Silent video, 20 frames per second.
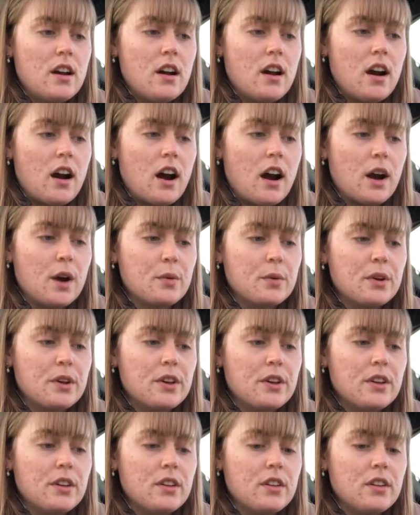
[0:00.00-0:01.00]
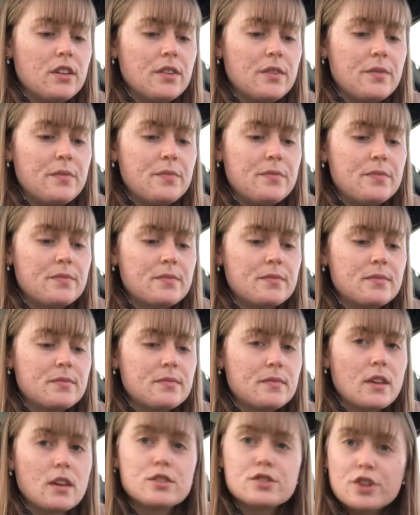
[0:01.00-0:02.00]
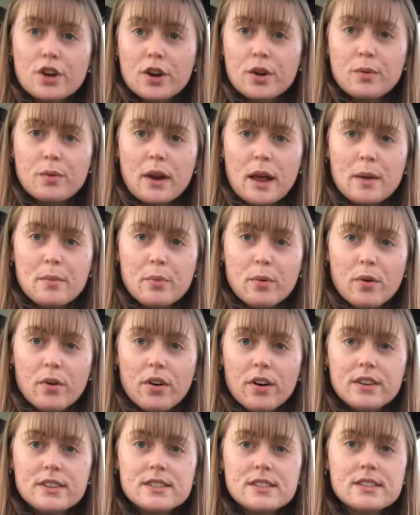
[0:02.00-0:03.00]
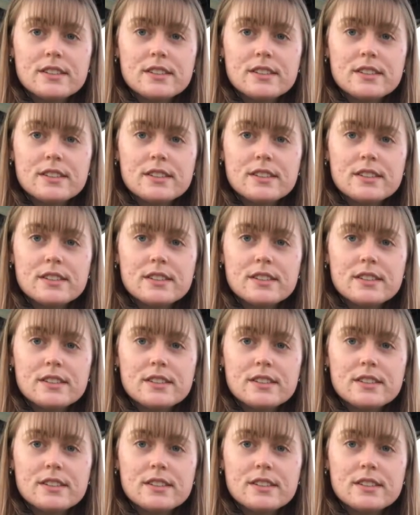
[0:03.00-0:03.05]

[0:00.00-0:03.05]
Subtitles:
I will show you what I bought.